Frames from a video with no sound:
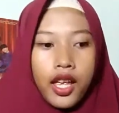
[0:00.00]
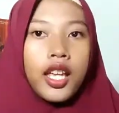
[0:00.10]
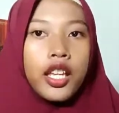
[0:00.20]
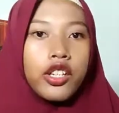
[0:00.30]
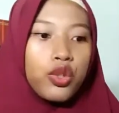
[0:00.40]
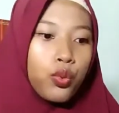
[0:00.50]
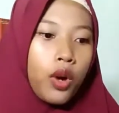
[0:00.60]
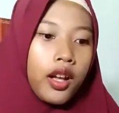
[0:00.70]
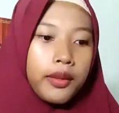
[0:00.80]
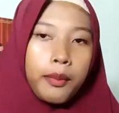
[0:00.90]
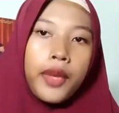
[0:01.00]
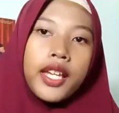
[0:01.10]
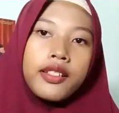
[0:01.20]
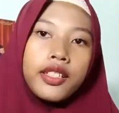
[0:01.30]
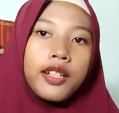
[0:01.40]
it is what
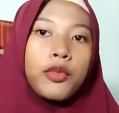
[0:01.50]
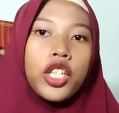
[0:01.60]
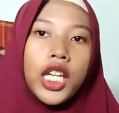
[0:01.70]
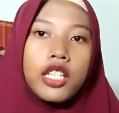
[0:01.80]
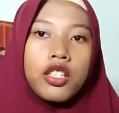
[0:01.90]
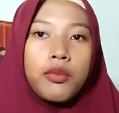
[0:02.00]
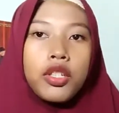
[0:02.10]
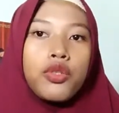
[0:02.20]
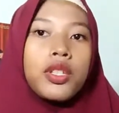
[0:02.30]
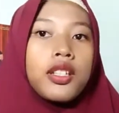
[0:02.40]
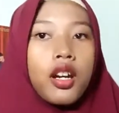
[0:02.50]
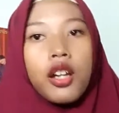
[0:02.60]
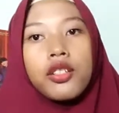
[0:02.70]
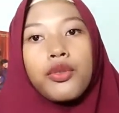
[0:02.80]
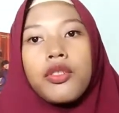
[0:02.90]
makes communication between
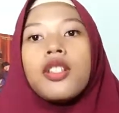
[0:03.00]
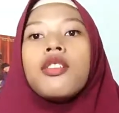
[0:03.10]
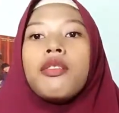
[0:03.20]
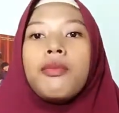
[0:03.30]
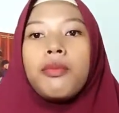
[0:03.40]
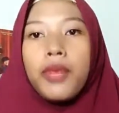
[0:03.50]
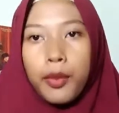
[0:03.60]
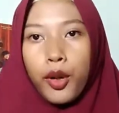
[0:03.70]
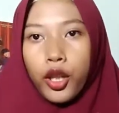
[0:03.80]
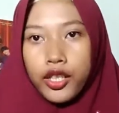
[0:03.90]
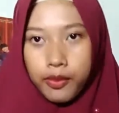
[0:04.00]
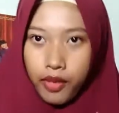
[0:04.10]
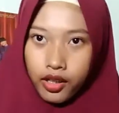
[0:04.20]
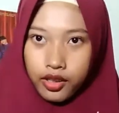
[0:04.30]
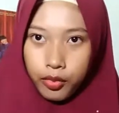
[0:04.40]
countries and people is
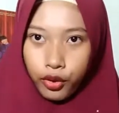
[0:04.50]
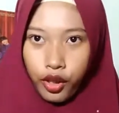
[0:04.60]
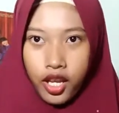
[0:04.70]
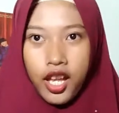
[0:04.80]
possible.